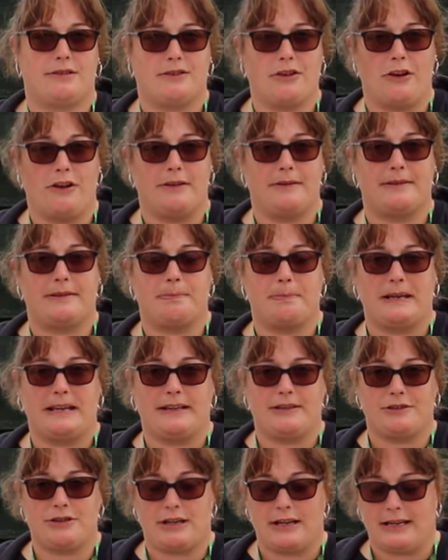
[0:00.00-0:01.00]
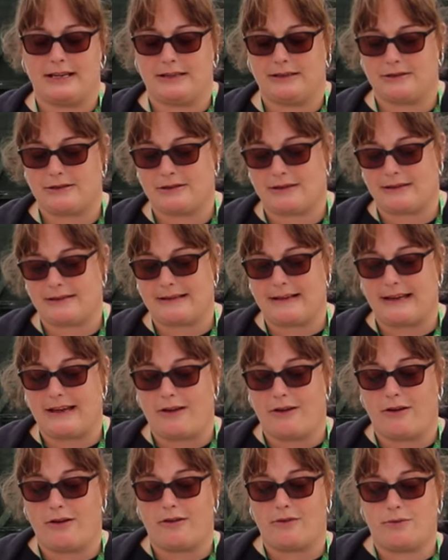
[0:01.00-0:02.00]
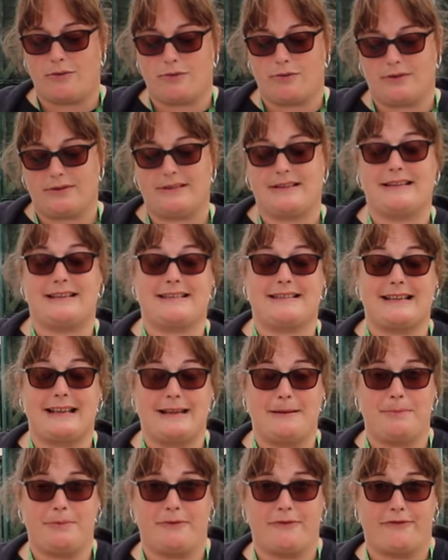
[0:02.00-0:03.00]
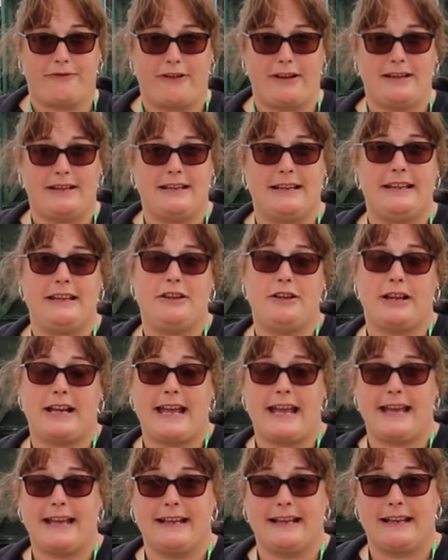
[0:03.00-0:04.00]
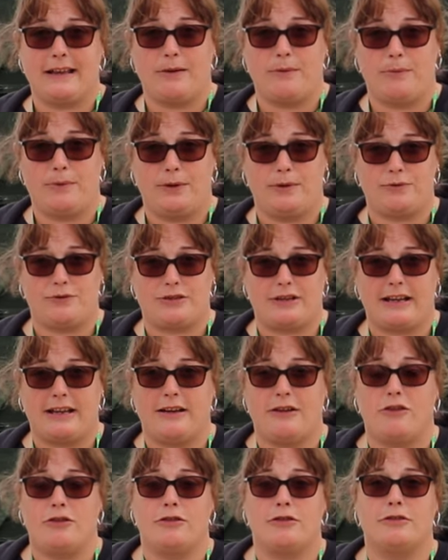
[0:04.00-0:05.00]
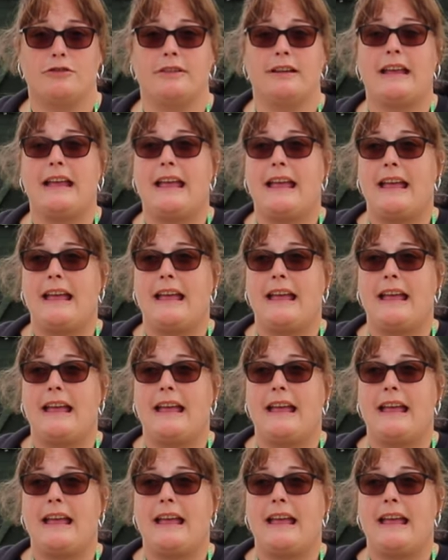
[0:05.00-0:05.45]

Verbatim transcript: times may change. They are disabled friendly, you can get a wheelchair on,